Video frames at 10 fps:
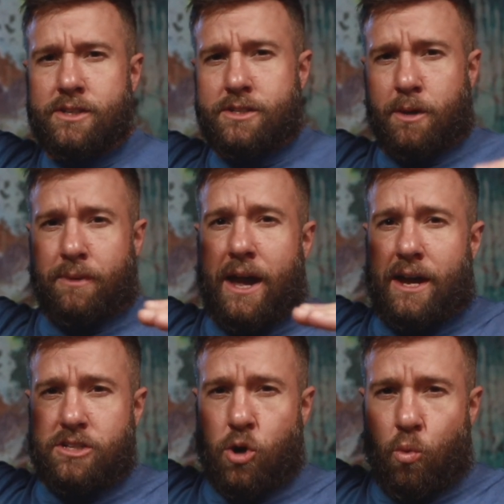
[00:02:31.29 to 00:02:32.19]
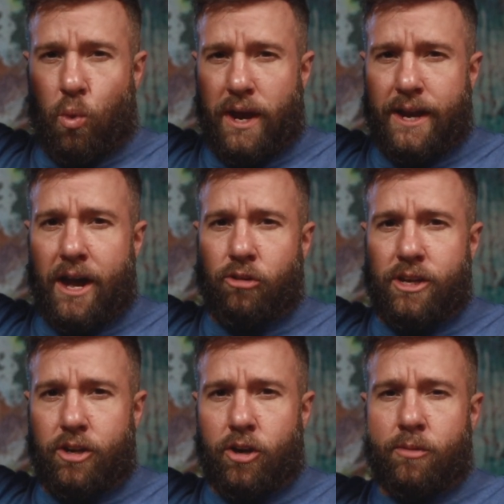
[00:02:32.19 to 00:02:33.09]
Some guys are way down
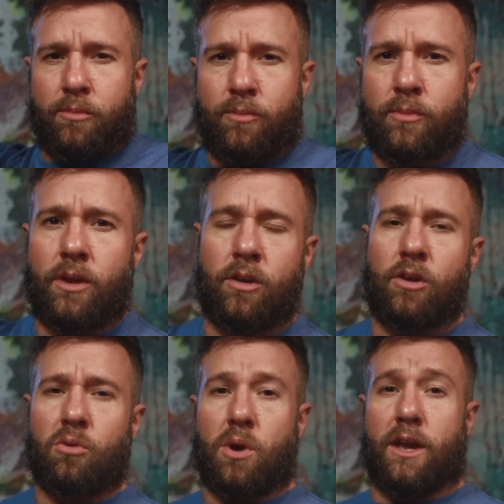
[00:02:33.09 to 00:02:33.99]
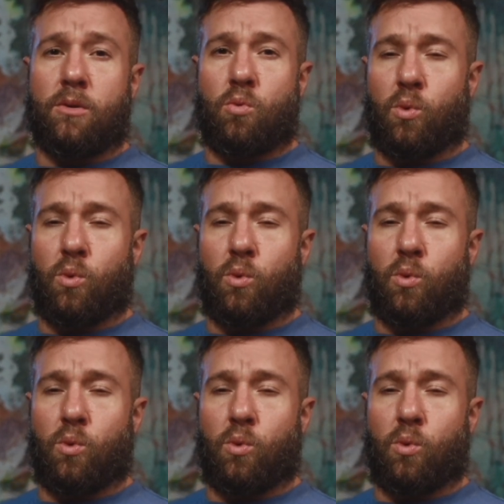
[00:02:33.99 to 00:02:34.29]
here, right?